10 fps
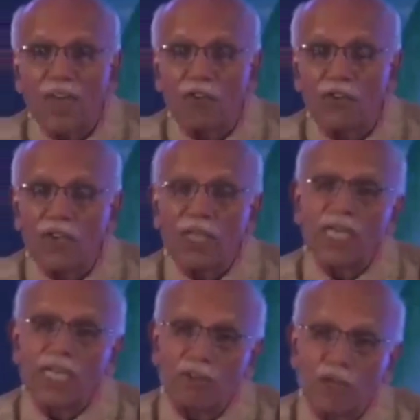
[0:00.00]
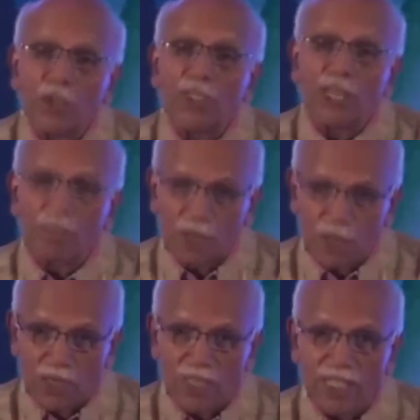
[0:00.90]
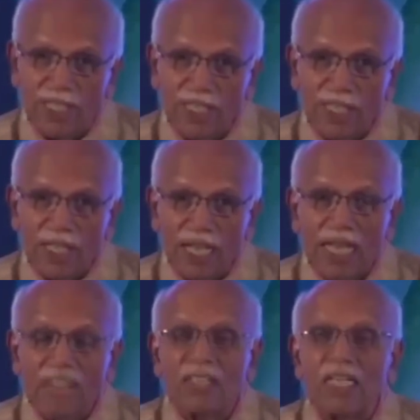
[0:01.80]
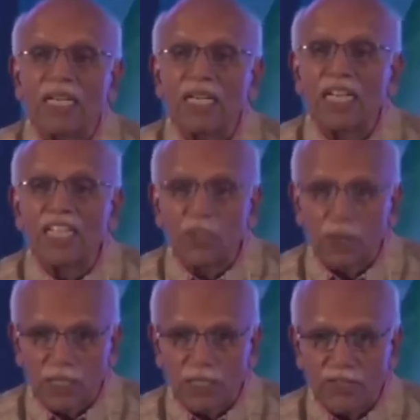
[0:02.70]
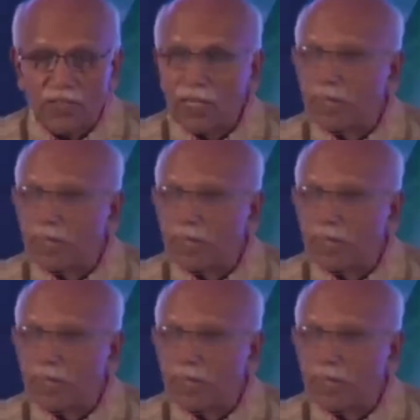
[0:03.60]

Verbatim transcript: of evolutionary biology has clearly taught us